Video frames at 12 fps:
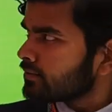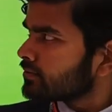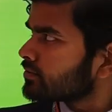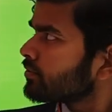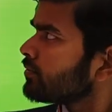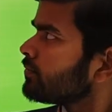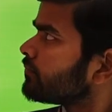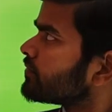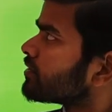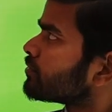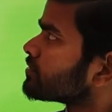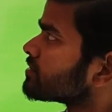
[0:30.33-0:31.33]
So
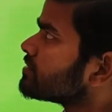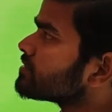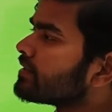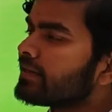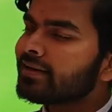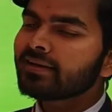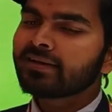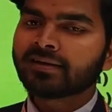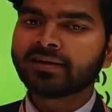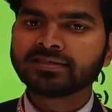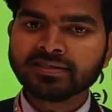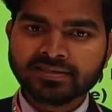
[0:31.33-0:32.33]
the questions here
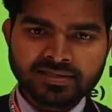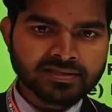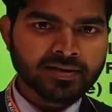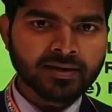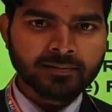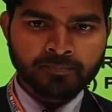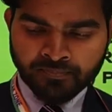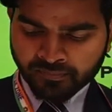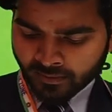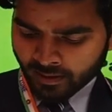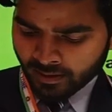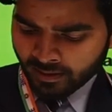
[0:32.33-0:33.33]
arises is that
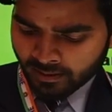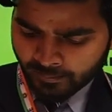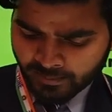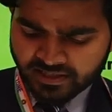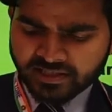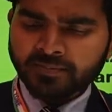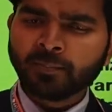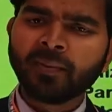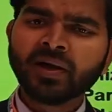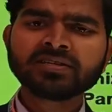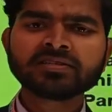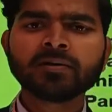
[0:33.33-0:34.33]
which is
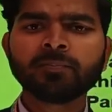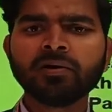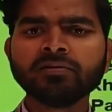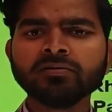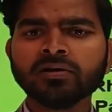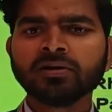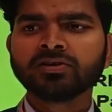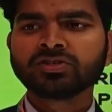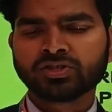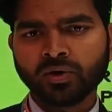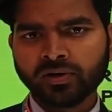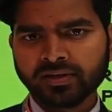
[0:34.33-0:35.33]
based upon
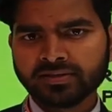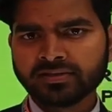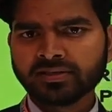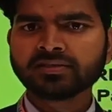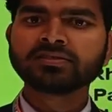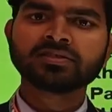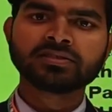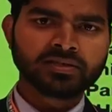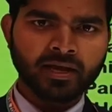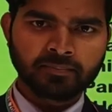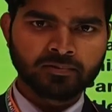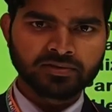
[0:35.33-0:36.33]
short answers
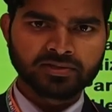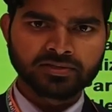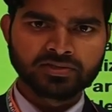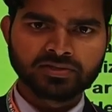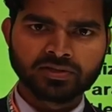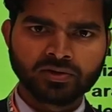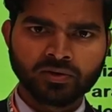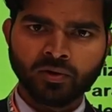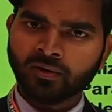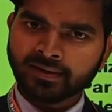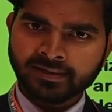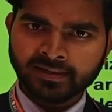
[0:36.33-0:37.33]
type questions.
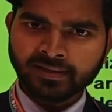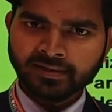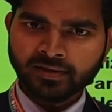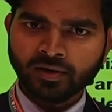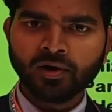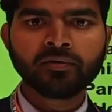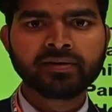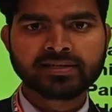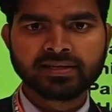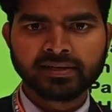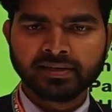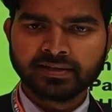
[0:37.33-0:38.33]
All clear?
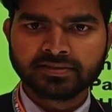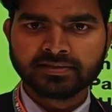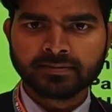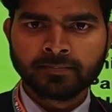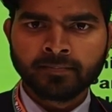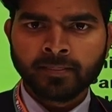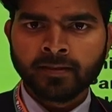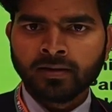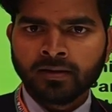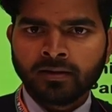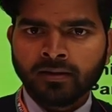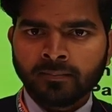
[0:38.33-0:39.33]
Obviously yes.
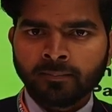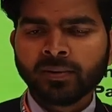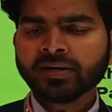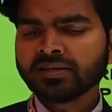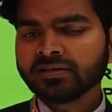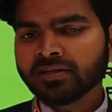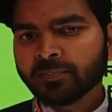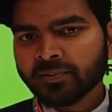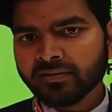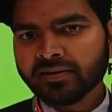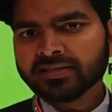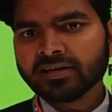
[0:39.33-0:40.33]
But in the
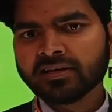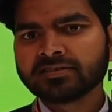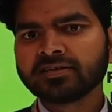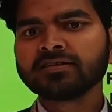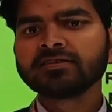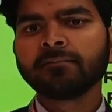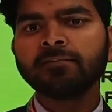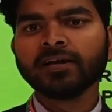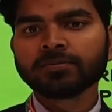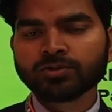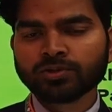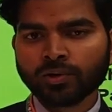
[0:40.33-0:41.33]
previous classes we
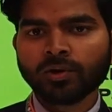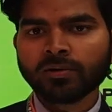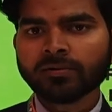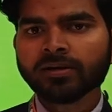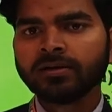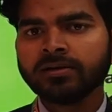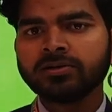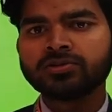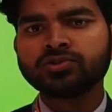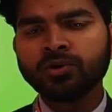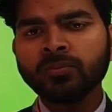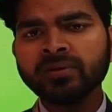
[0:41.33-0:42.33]
have solved
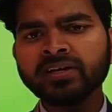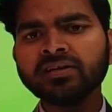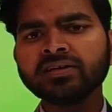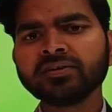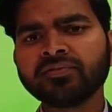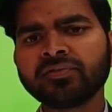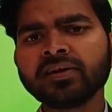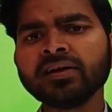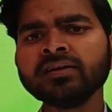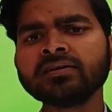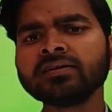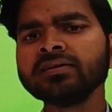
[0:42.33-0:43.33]
so many
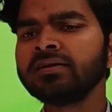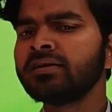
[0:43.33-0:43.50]
different